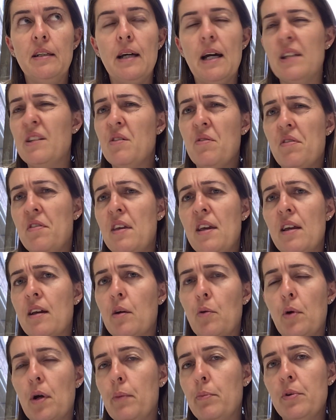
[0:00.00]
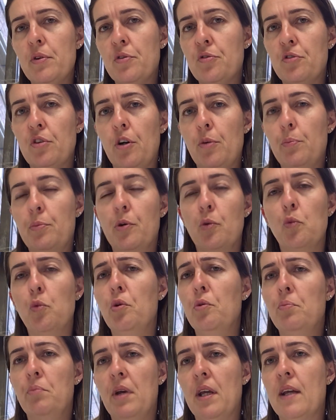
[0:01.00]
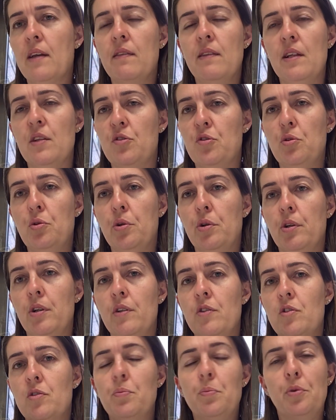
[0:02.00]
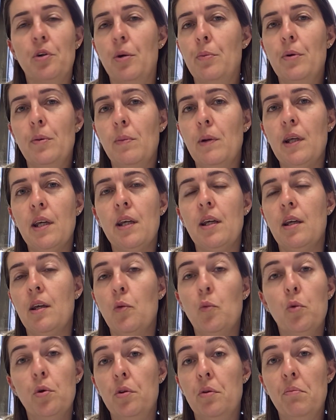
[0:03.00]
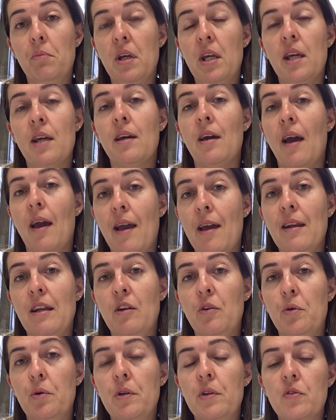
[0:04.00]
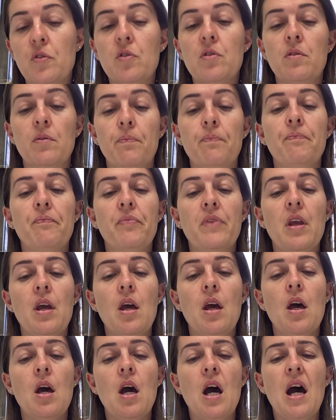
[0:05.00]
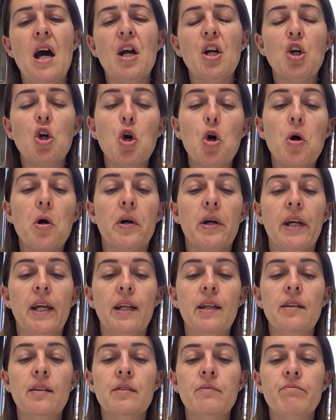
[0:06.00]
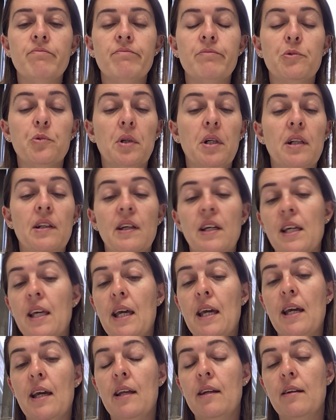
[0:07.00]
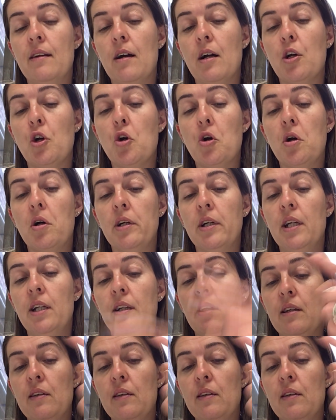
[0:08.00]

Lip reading: I don't think a rubber stopper would make this noise. Probably it wouldn't make any noise. A coin, well, again, a coin